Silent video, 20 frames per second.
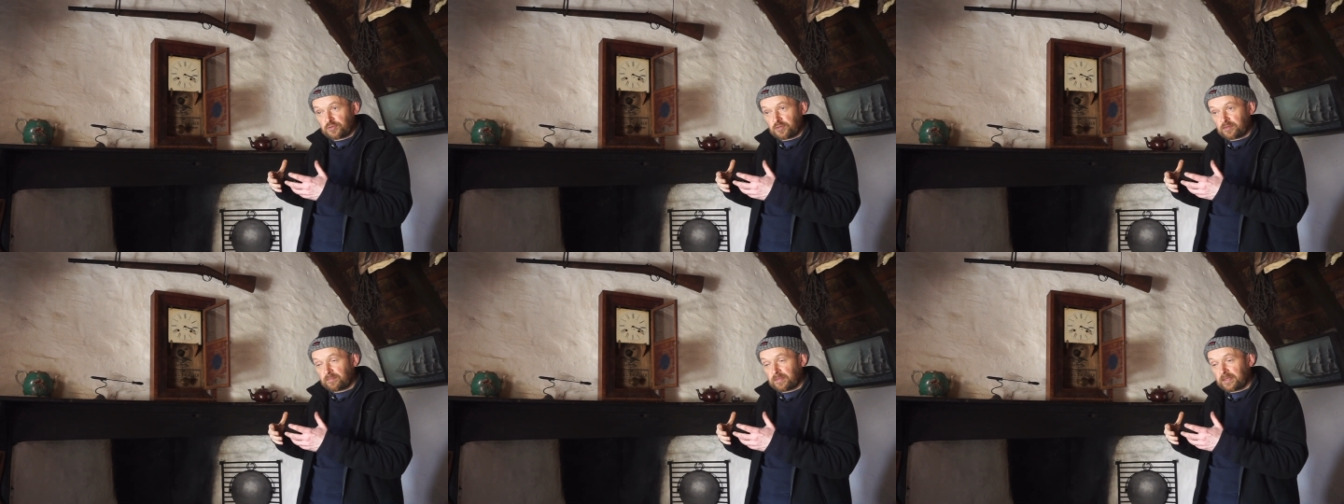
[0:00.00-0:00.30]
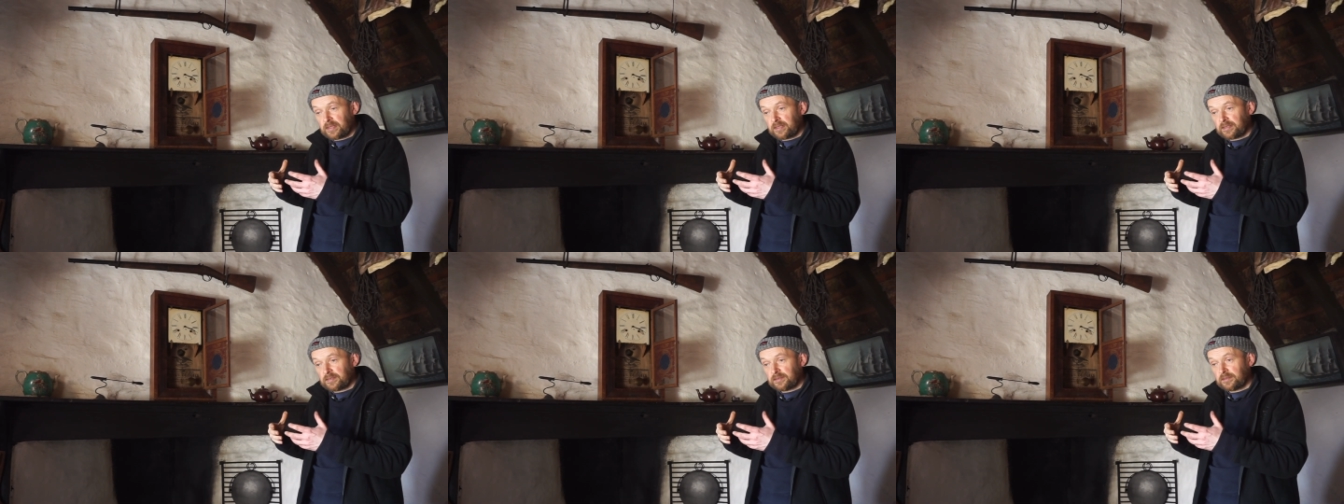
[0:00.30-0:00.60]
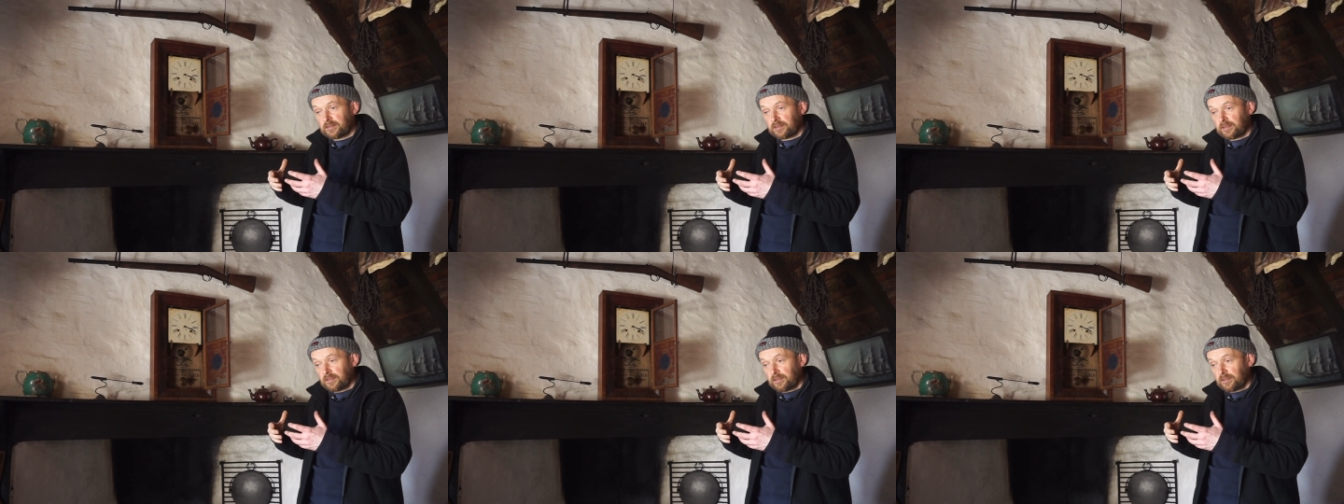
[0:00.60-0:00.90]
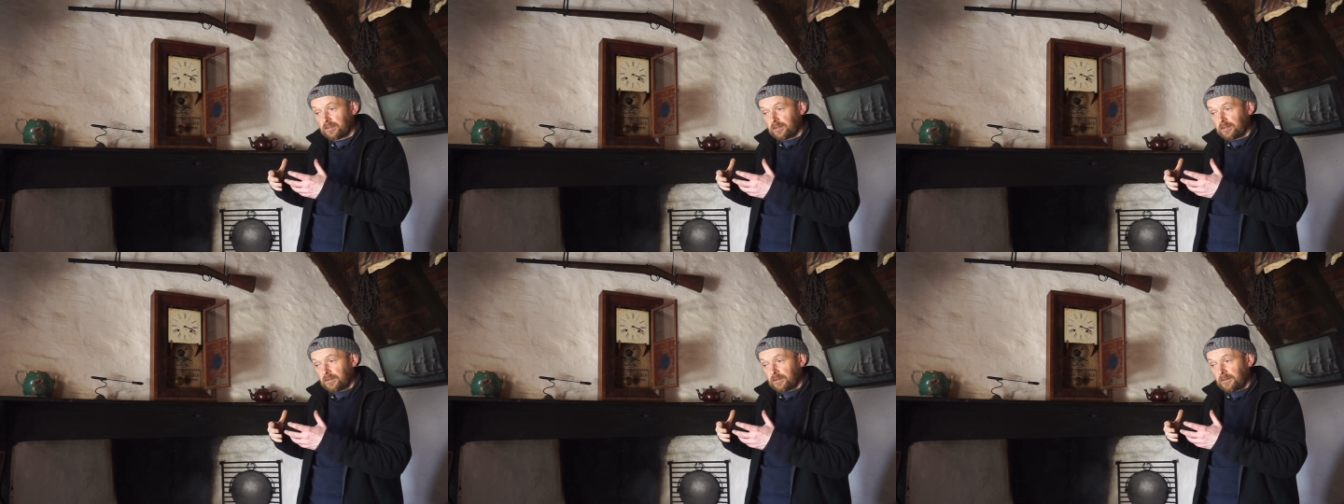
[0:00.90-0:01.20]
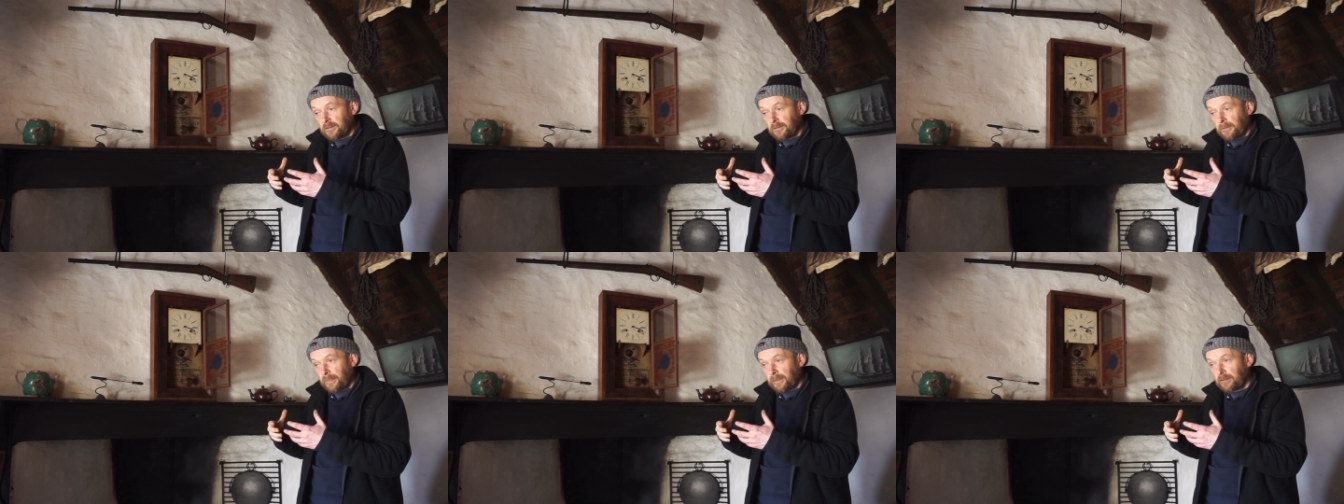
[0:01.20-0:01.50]
were made
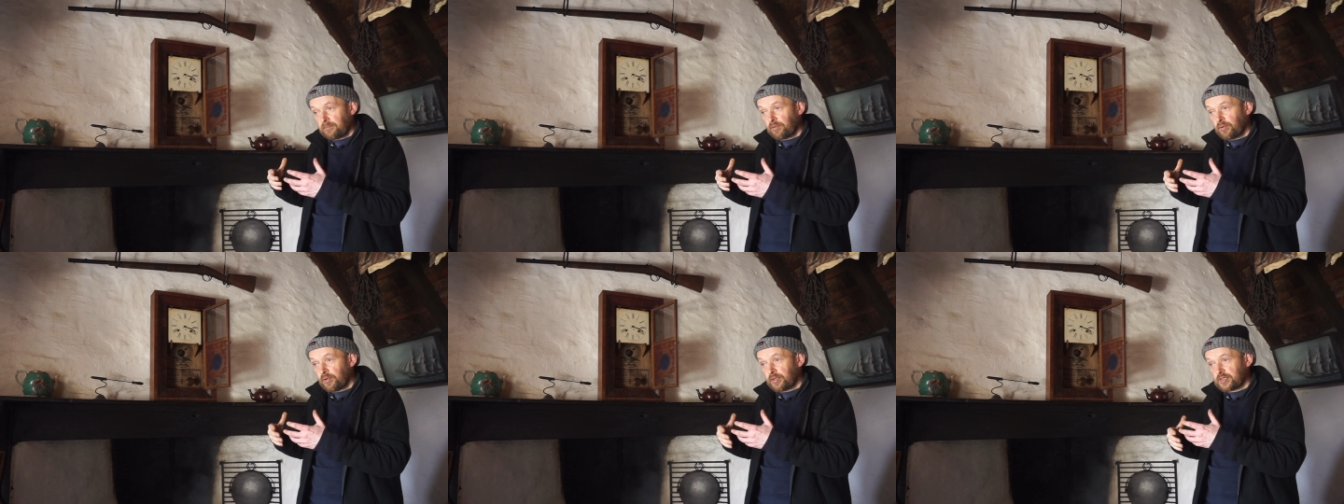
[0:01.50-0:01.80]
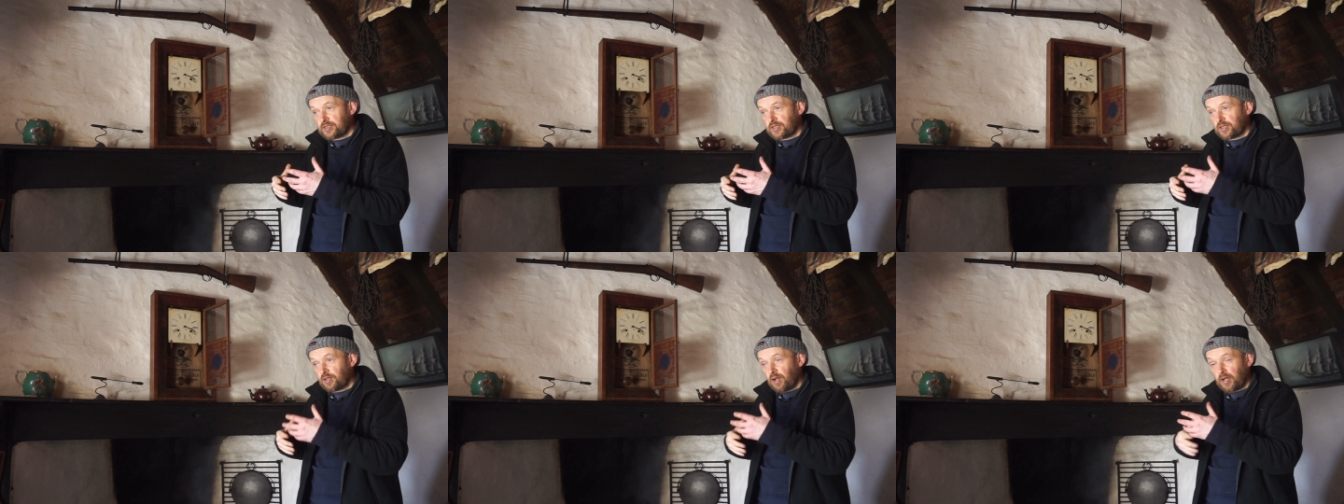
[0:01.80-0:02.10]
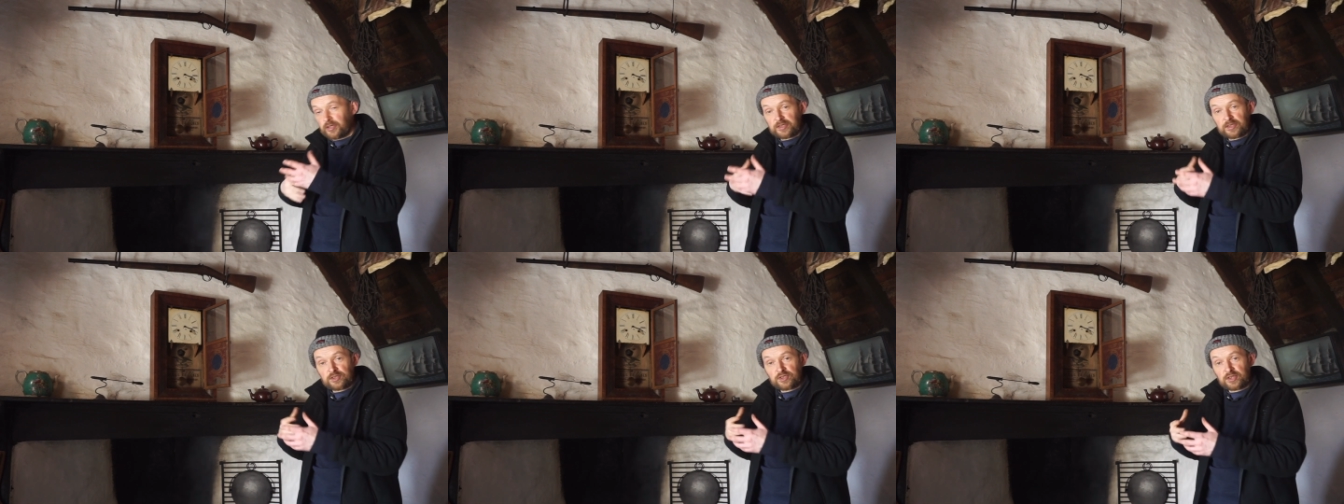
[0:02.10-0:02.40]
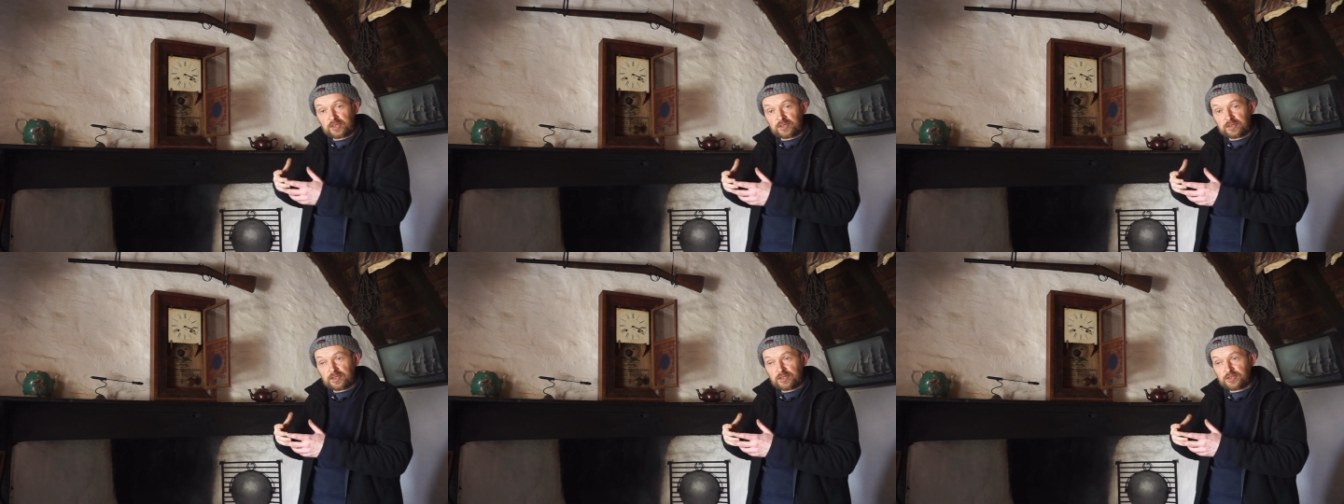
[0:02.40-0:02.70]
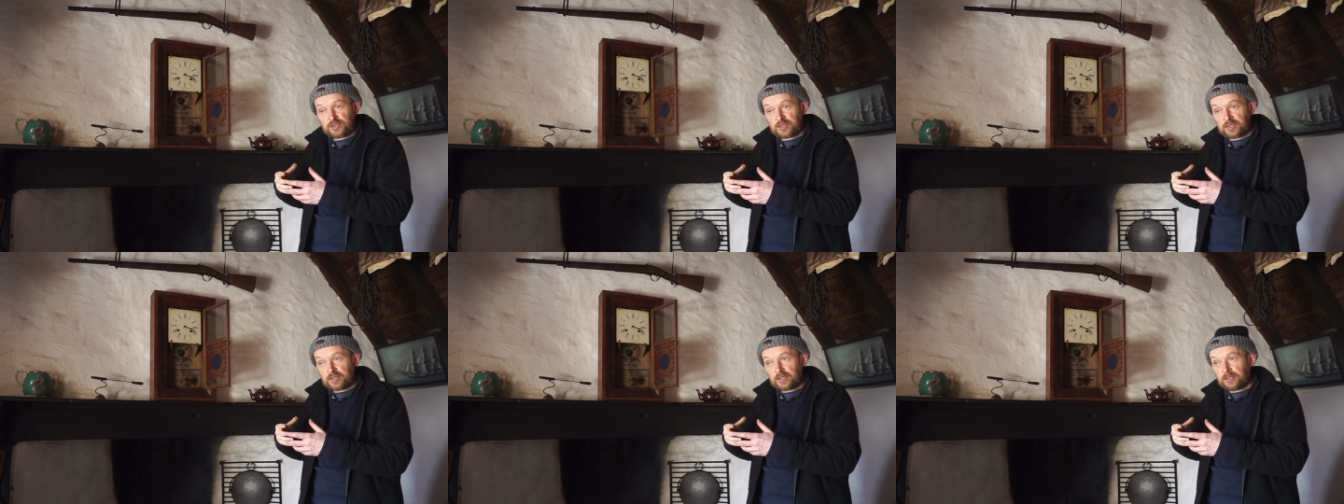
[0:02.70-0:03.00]
more as a cottage
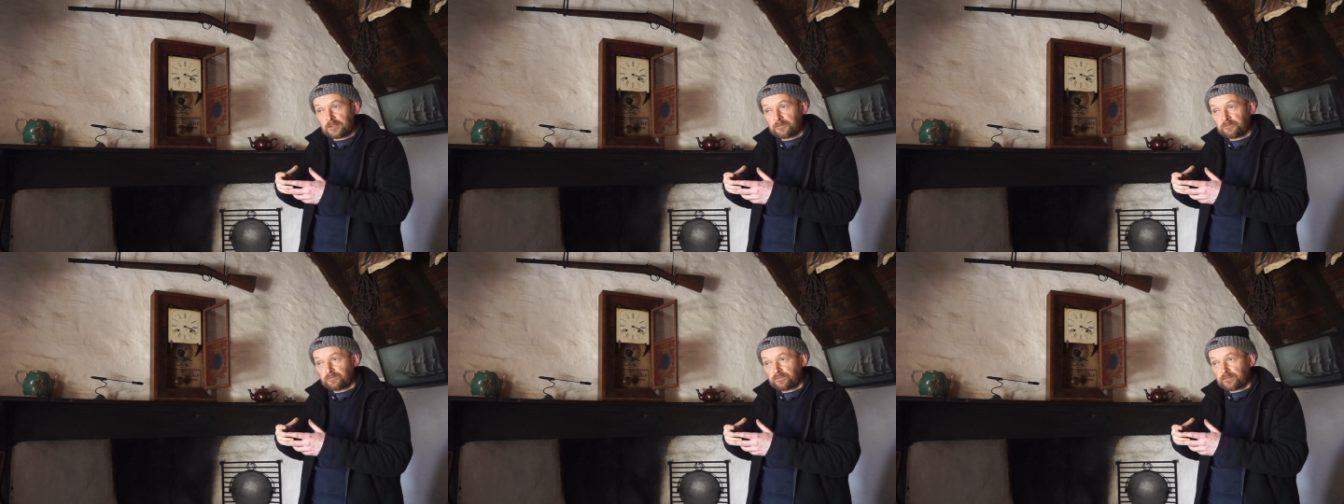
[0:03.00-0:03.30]
industry,